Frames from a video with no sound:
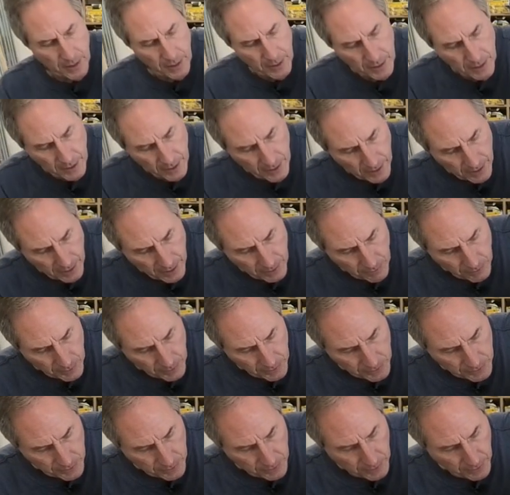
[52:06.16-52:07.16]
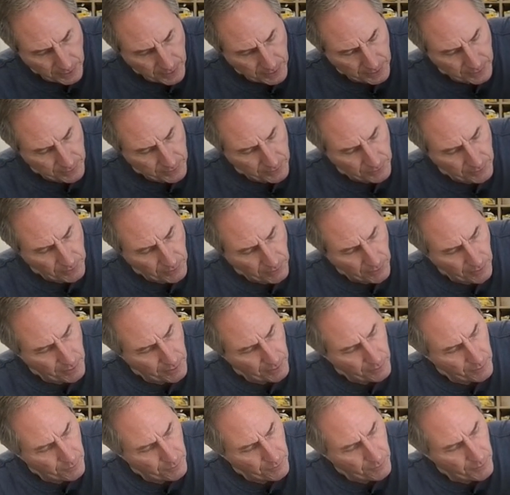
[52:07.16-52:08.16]
And we'll go ahead and start on
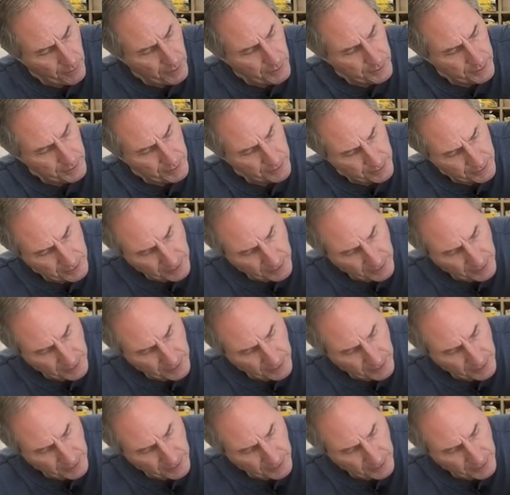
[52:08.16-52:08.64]
the front since